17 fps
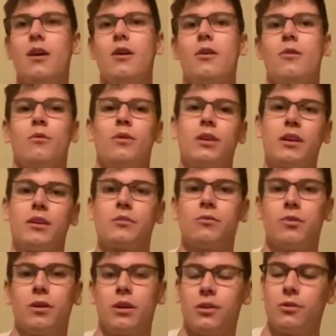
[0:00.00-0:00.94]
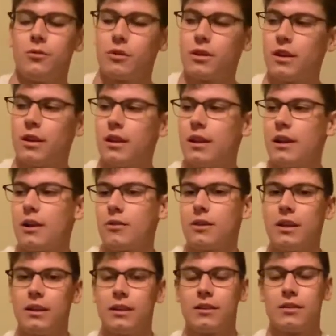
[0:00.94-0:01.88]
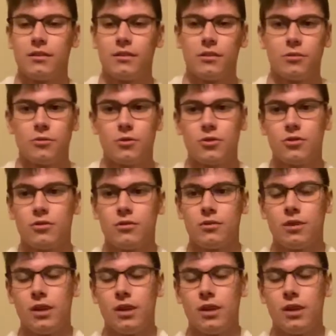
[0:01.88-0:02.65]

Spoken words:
Well, guess what? You can then now take the original